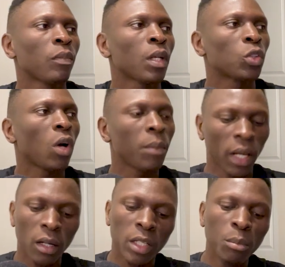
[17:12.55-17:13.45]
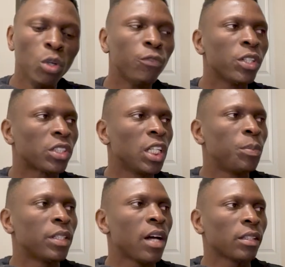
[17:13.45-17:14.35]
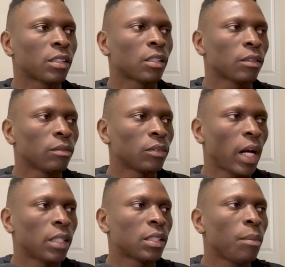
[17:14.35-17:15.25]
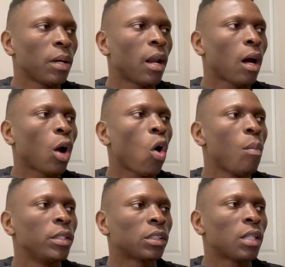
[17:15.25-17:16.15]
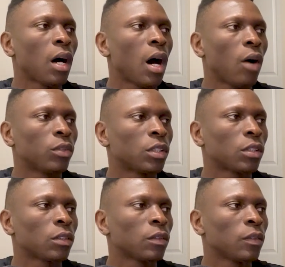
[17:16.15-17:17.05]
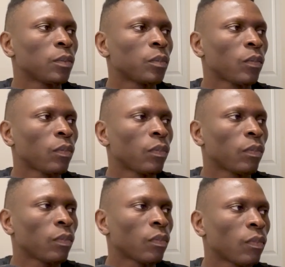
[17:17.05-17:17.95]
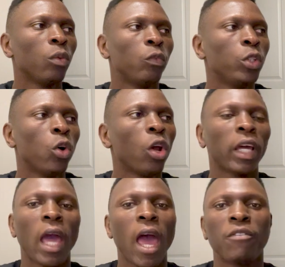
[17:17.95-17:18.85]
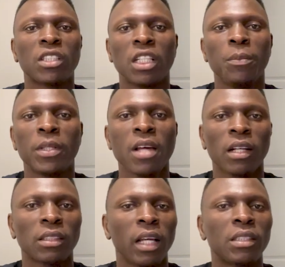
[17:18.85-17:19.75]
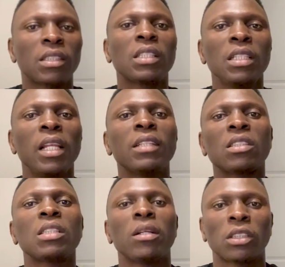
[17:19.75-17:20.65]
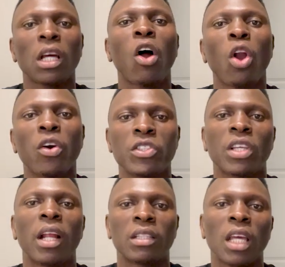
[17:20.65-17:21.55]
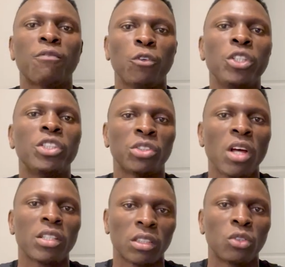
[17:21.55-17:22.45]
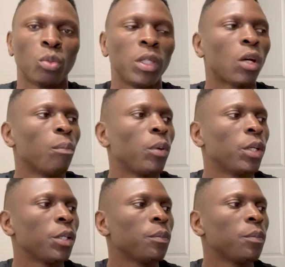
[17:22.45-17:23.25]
So I'm gonna remove the sleepy task, right? I'm gonna comment that out. We no longer have a sleepy task, and let's see how long it's gonna take for this task to be completed.